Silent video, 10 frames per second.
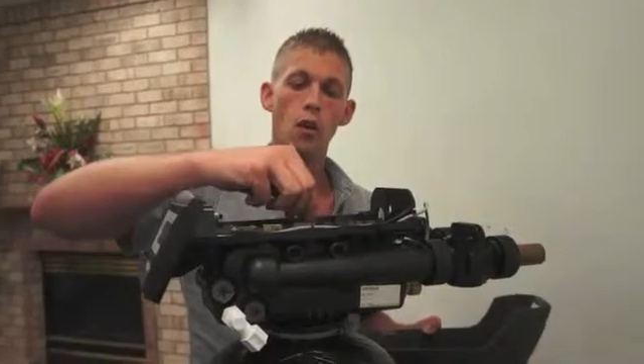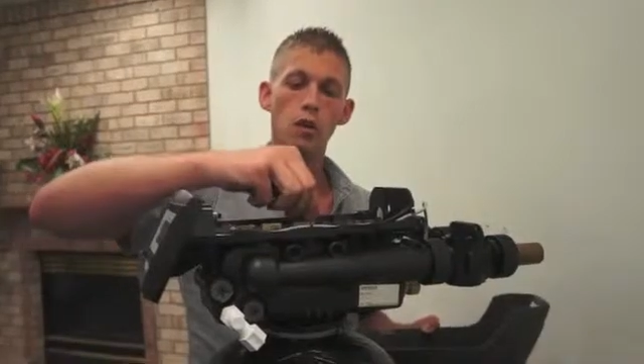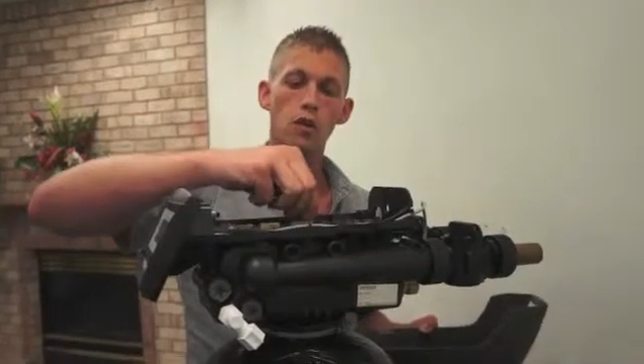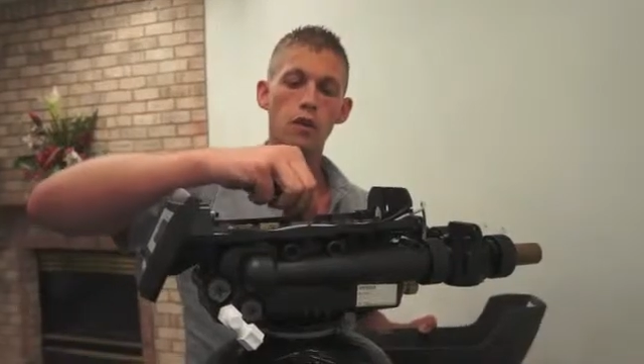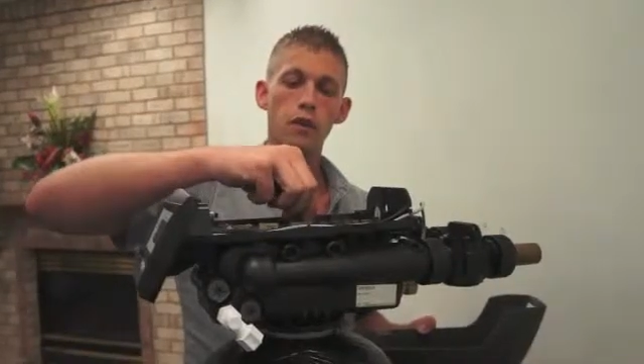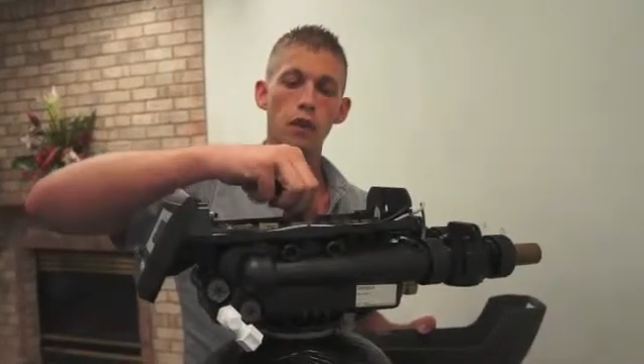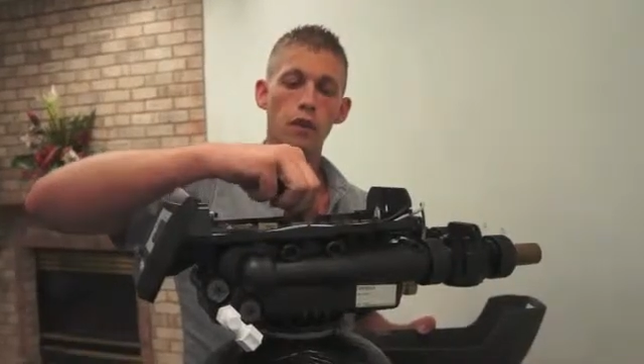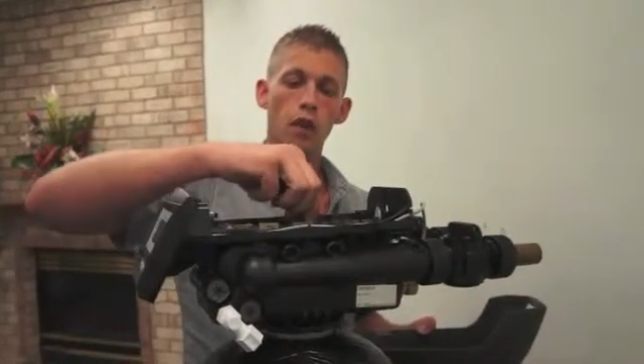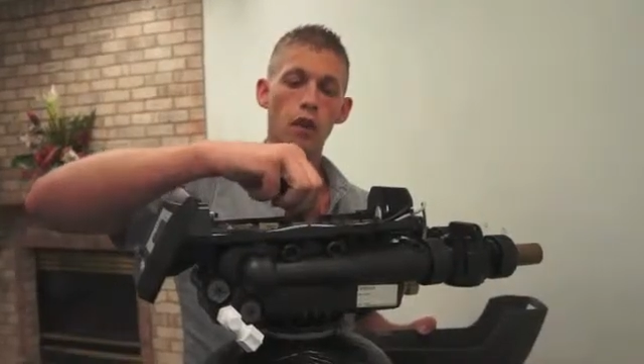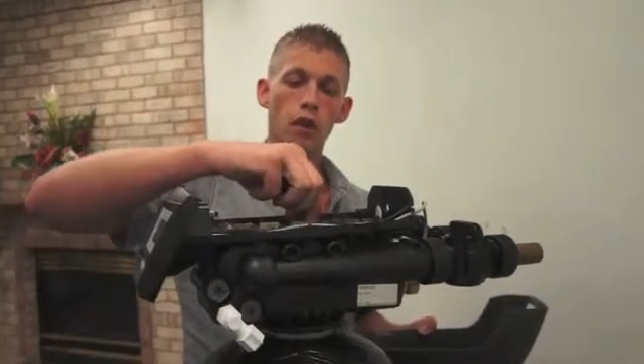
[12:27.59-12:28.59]
Once you
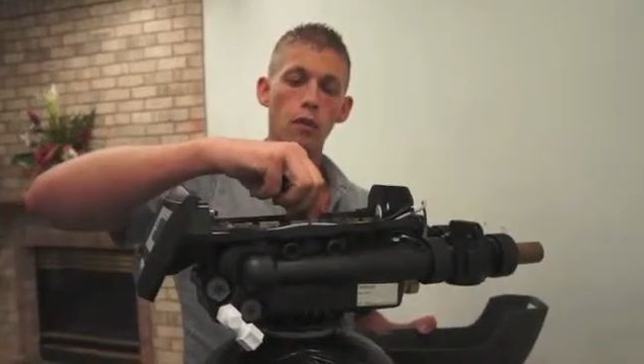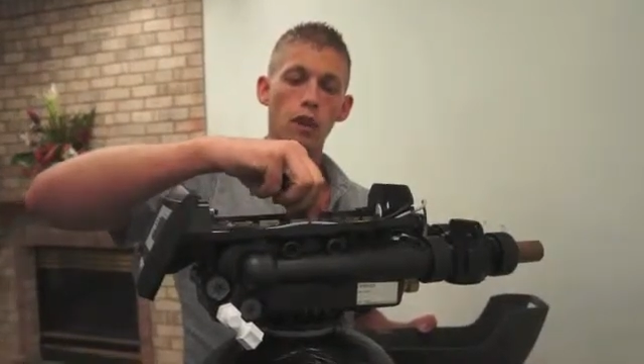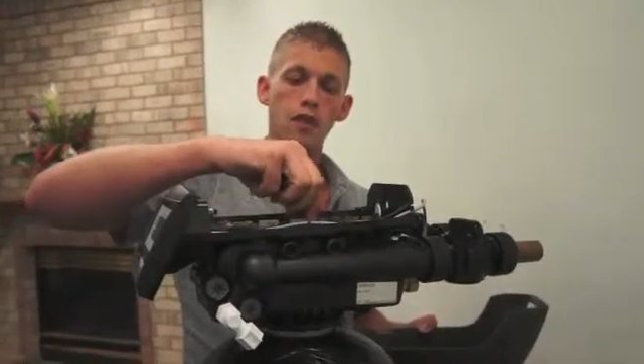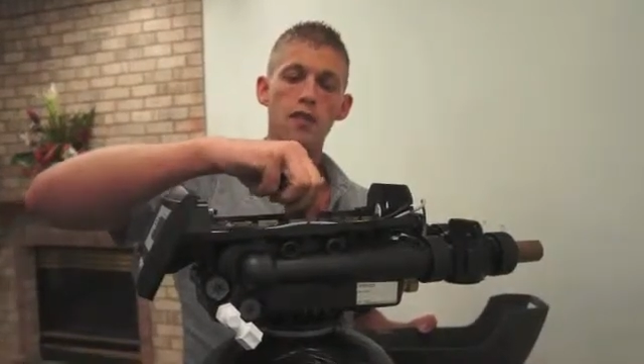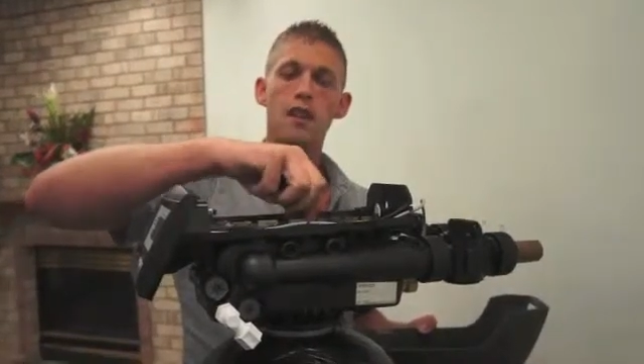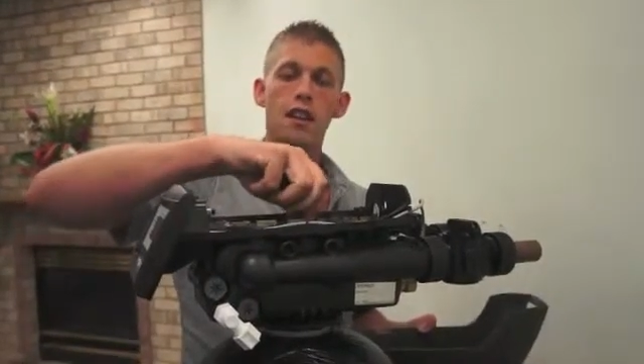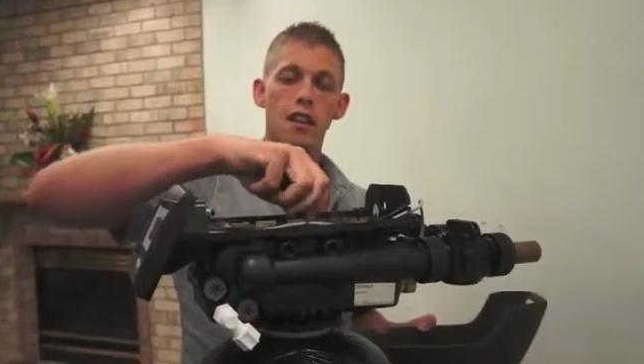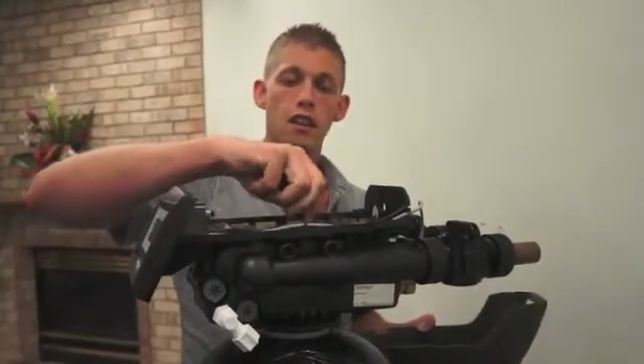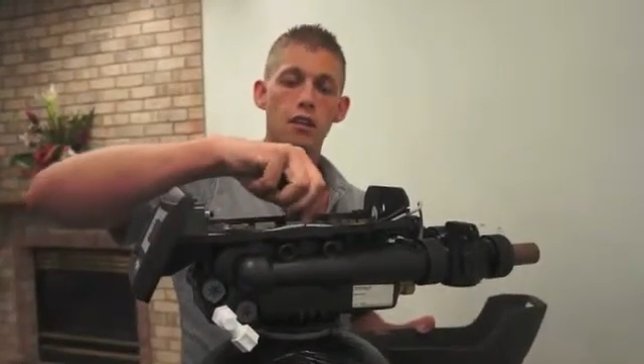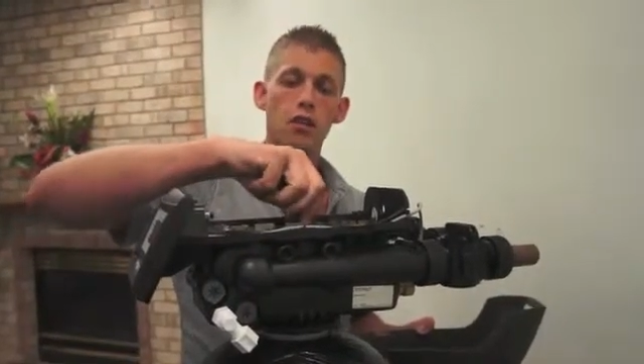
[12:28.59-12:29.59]
feel it fall into place,
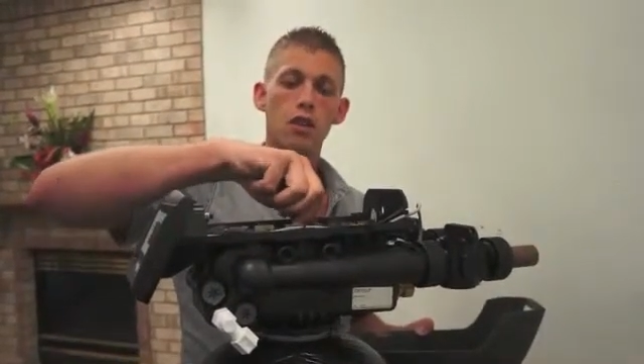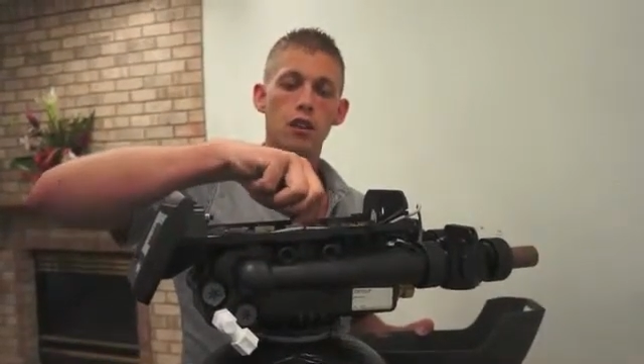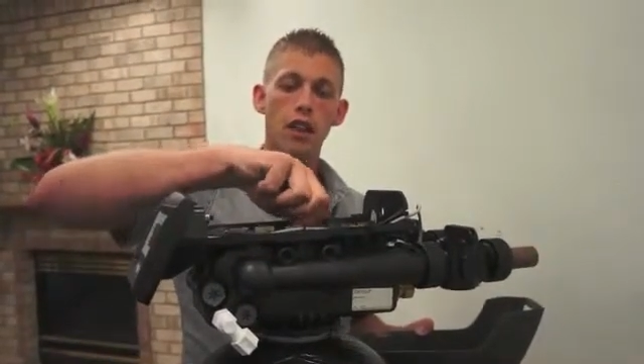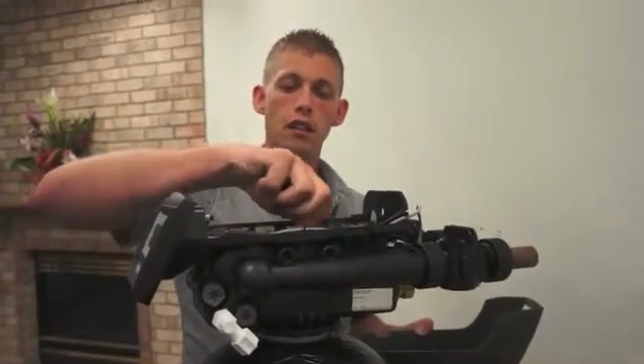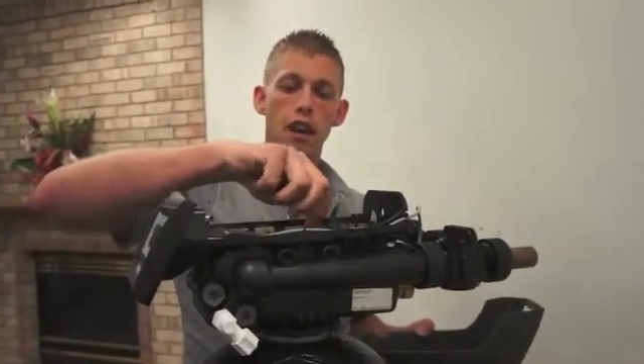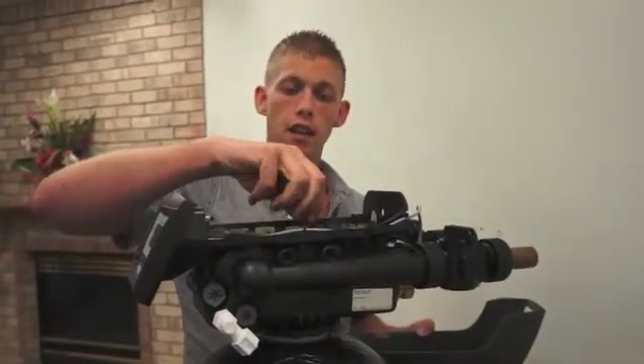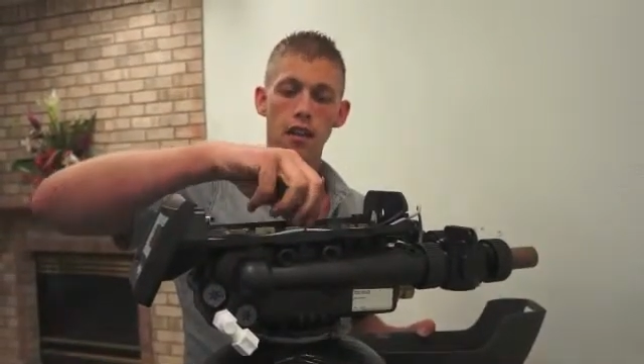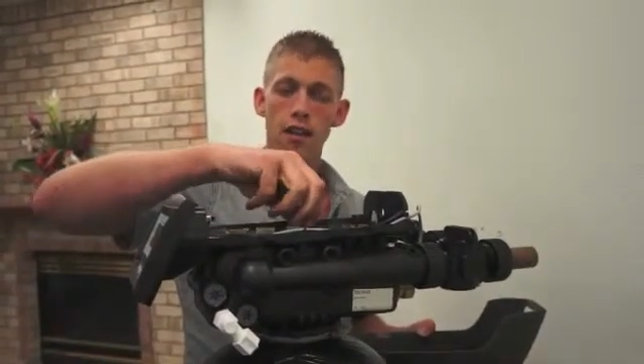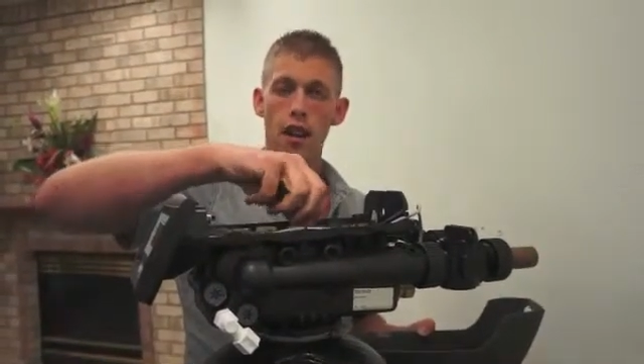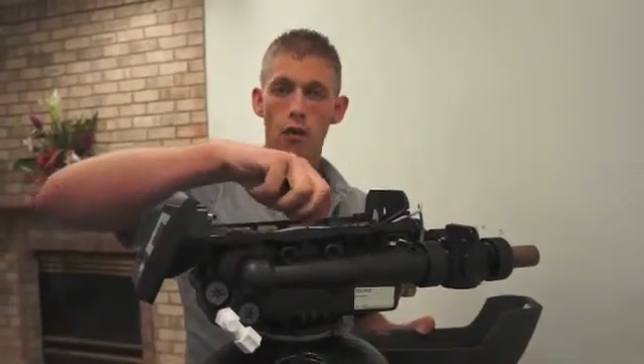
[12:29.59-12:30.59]
you can then
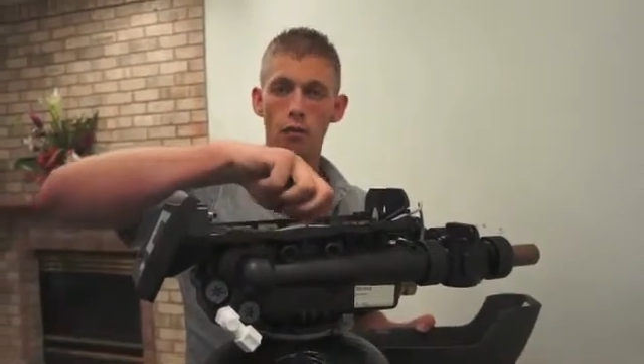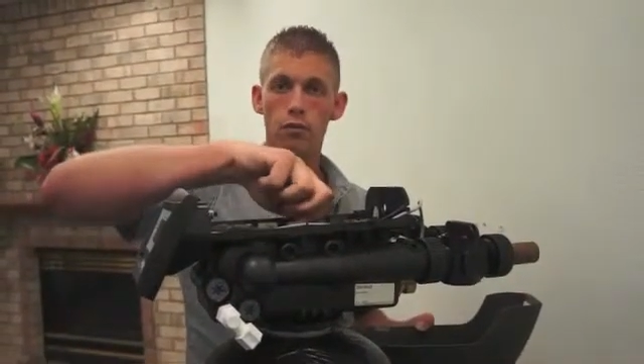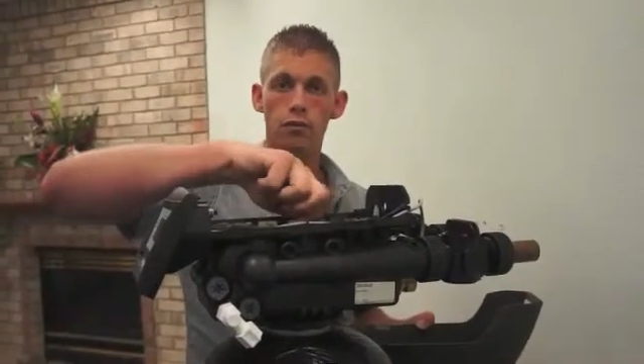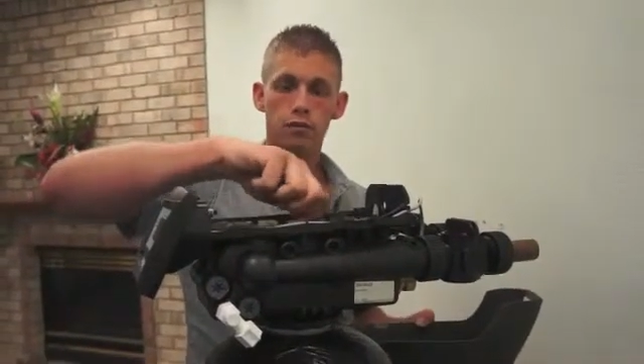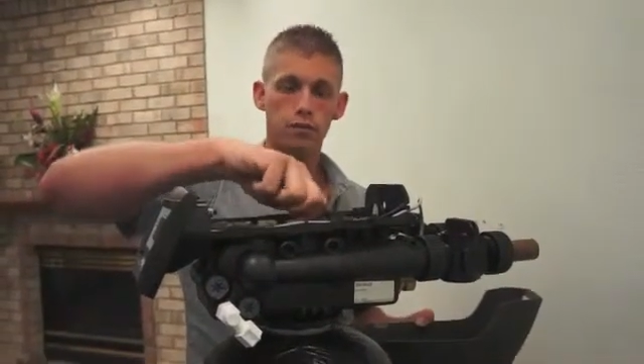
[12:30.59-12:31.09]
tighten it down.